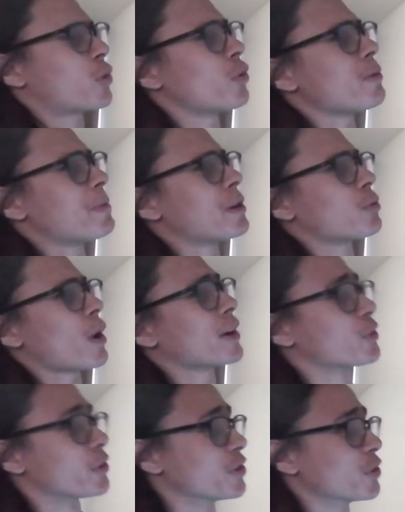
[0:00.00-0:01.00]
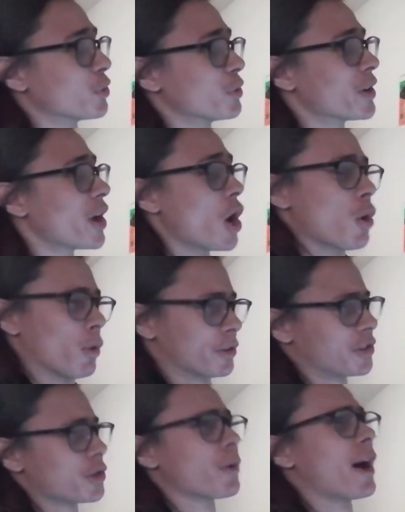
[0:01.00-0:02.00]
creepy writer dude.
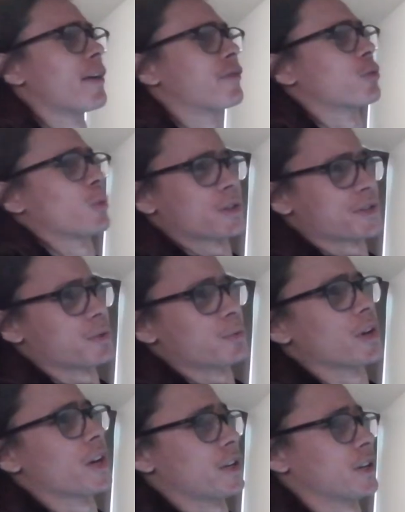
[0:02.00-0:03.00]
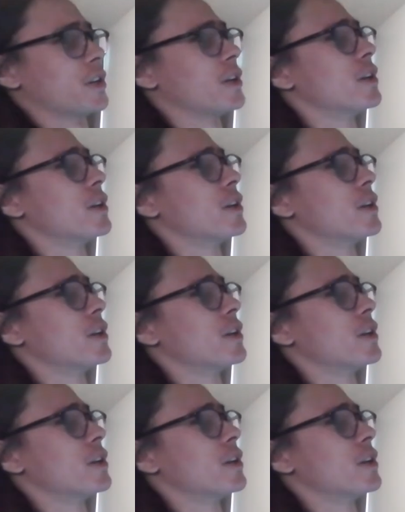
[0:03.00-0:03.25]
What do you have for us today?